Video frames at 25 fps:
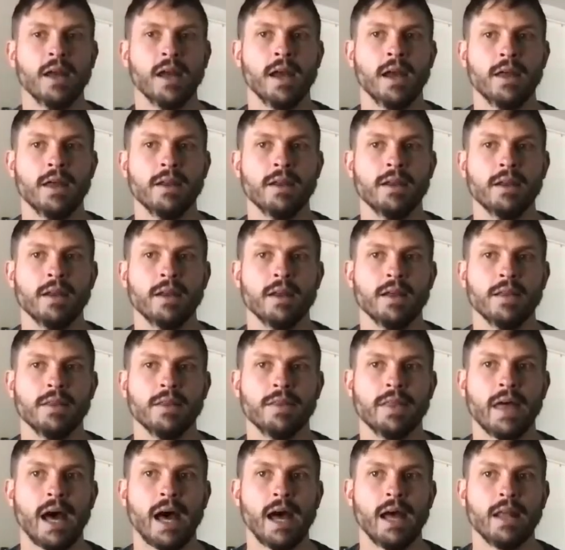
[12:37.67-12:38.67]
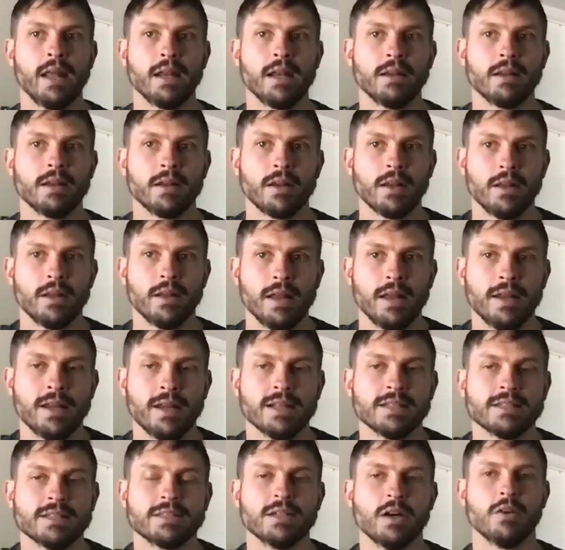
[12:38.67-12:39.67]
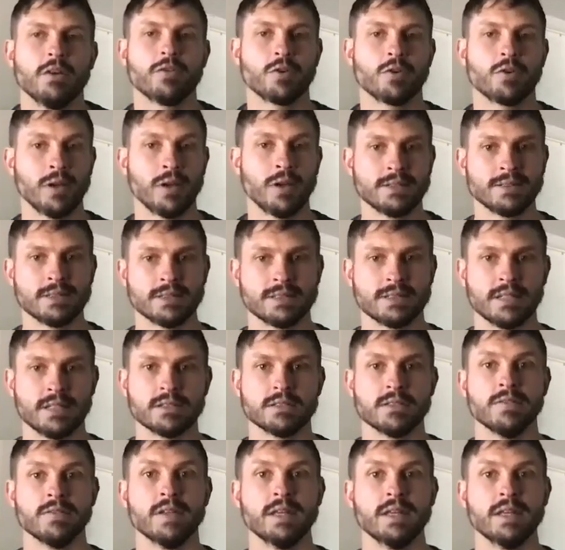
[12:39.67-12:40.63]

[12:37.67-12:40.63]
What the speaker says: and that in itself creates a sense of